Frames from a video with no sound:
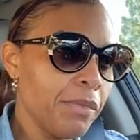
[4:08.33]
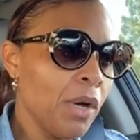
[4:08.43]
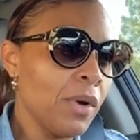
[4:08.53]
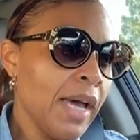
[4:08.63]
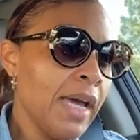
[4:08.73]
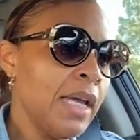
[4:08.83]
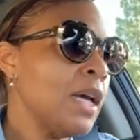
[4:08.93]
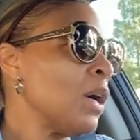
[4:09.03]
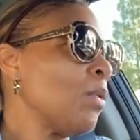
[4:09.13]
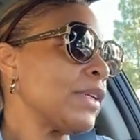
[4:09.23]
Okay.
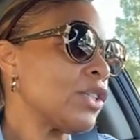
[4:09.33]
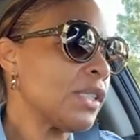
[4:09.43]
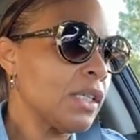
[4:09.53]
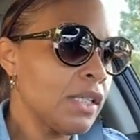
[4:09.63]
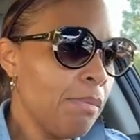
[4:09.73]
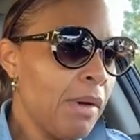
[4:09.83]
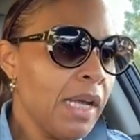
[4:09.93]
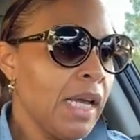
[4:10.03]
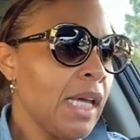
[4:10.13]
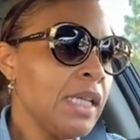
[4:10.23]
Which is a
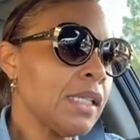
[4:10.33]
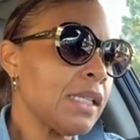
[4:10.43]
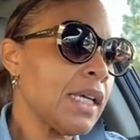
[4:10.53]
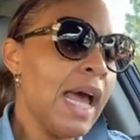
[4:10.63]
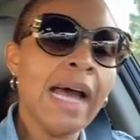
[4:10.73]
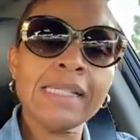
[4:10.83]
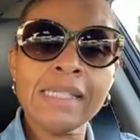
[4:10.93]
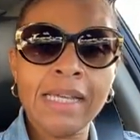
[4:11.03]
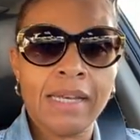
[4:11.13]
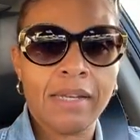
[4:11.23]
demonic entity. I
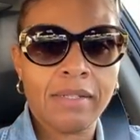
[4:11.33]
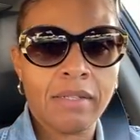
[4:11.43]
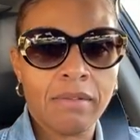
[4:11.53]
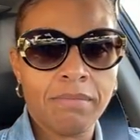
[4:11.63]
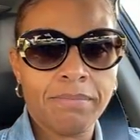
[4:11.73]
said it.